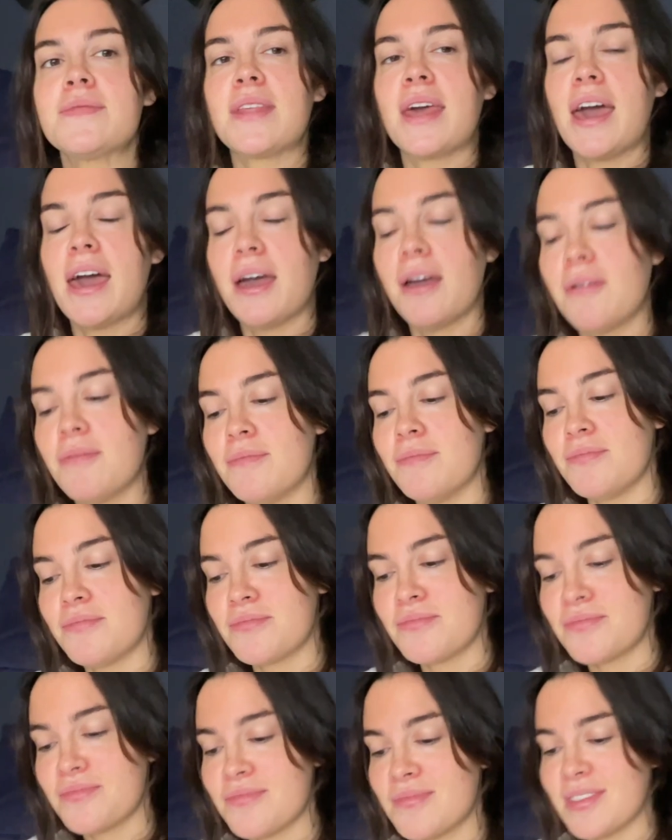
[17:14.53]

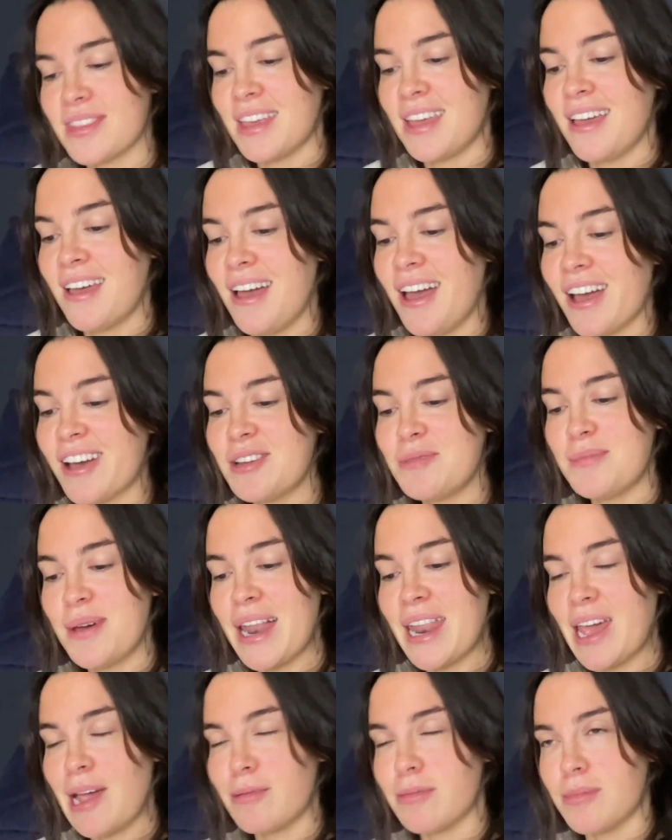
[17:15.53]
I could
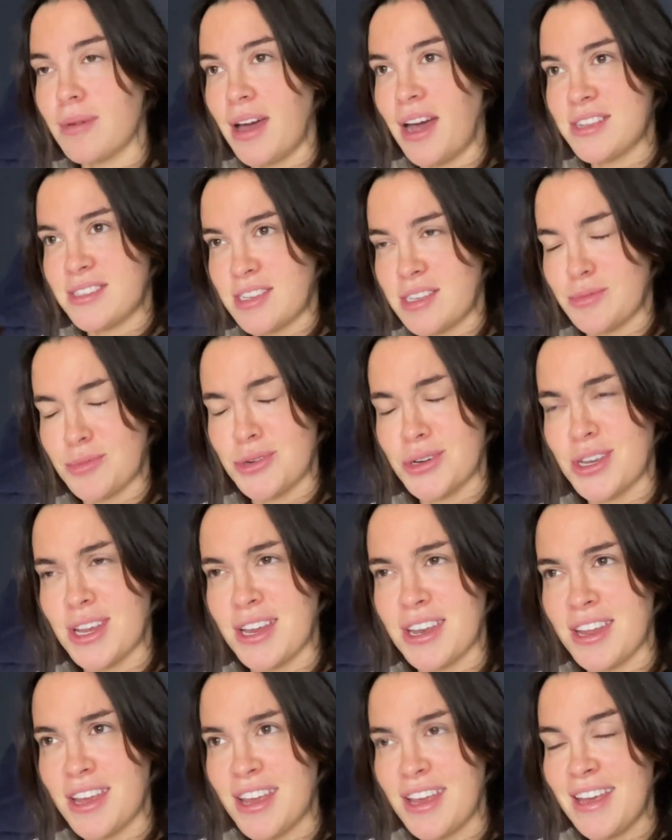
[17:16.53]
barely open my eyes this
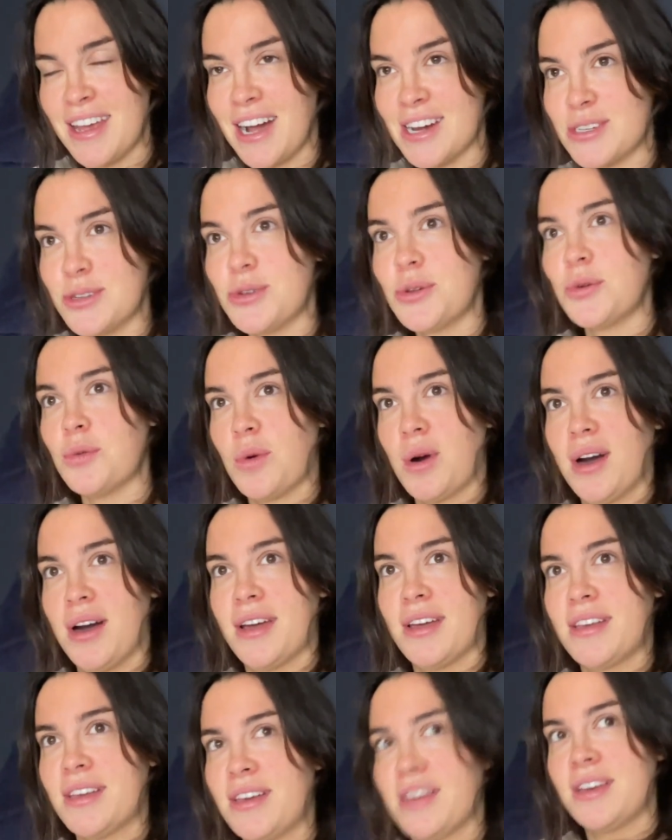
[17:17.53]
morning. I don't know
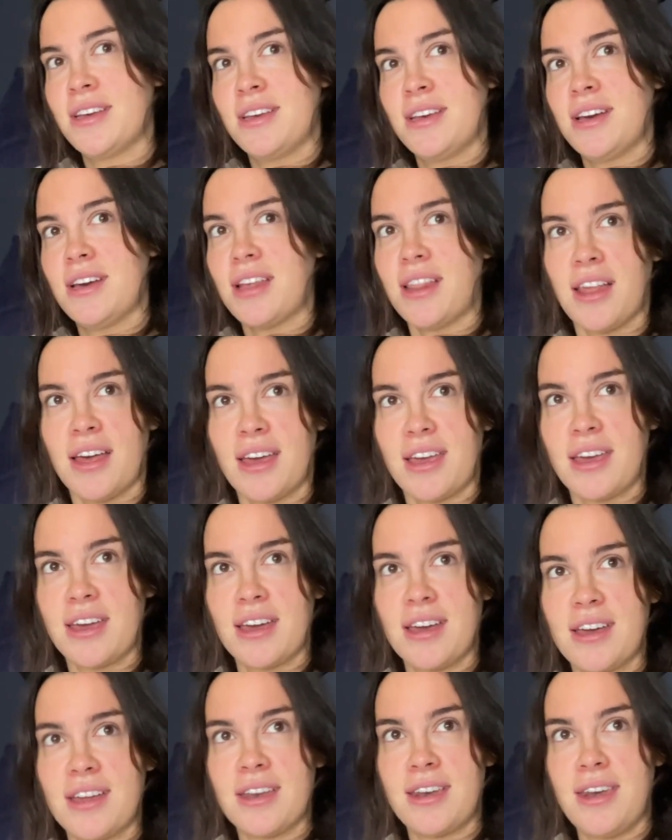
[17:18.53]
why. Like,
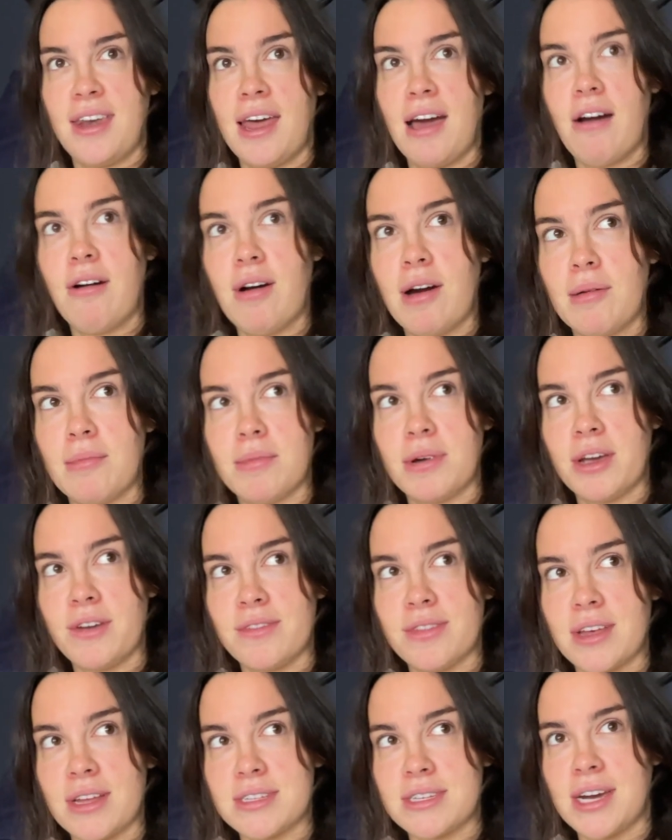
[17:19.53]
now I'm not even
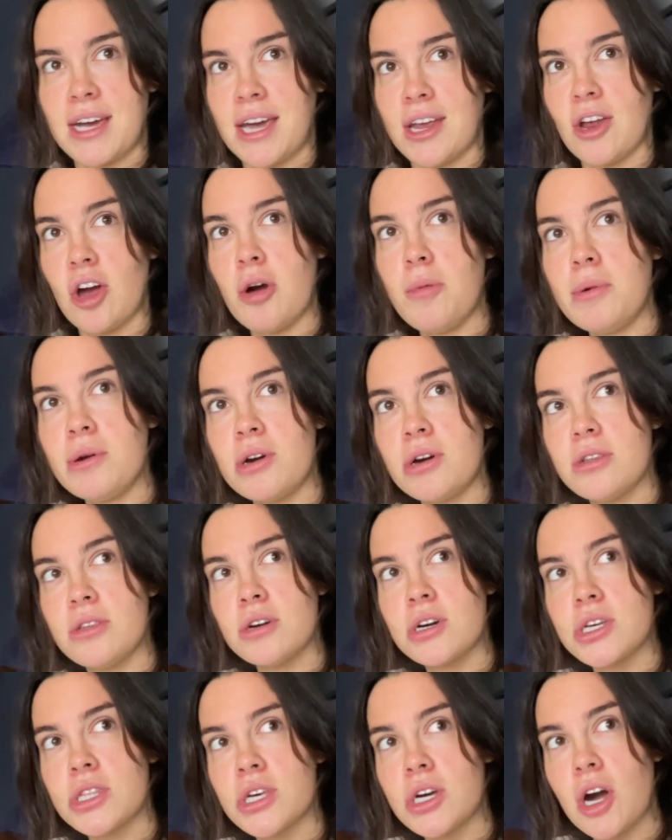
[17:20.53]
that tired. Oh my god,
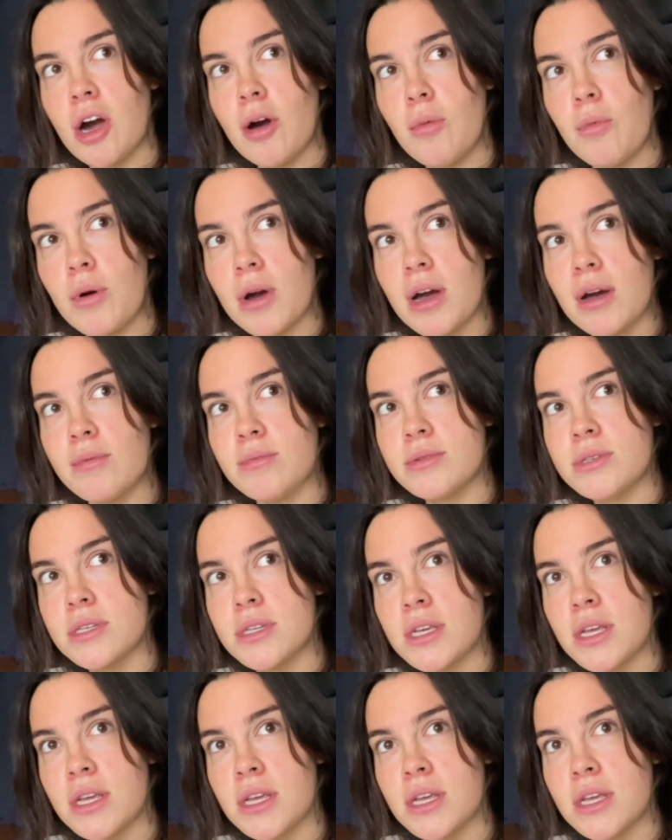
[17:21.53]
look at the cobwebs.